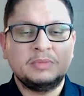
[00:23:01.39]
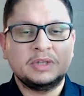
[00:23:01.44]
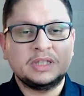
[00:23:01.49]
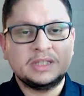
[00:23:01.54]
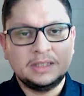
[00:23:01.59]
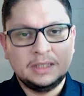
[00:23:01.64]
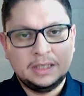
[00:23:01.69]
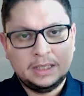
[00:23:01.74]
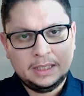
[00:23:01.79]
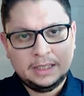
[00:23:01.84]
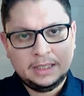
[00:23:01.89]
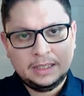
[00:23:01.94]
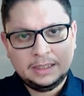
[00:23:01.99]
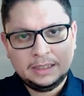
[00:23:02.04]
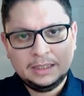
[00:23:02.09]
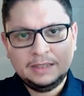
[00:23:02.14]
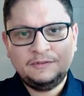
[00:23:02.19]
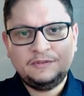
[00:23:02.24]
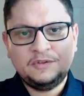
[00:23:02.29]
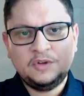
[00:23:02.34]
But
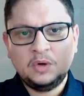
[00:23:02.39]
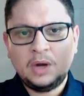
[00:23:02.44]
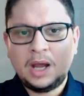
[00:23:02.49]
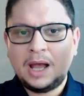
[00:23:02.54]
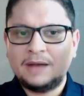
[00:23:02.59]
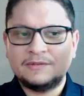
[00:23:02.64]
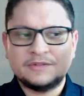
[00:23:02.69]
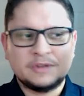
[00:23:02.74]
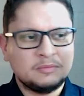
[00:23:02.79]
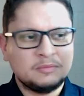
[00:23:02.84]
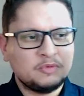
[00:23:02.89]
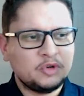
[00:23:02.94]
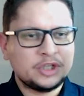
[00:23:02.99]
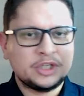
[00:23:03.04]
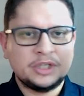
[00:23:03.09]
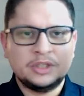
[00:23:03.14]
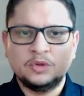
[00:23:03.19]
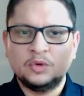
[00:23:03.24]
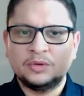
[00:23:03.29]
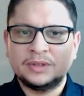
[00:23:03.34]
if you have some
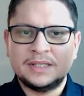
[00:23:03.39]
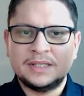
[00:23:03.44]
question, don't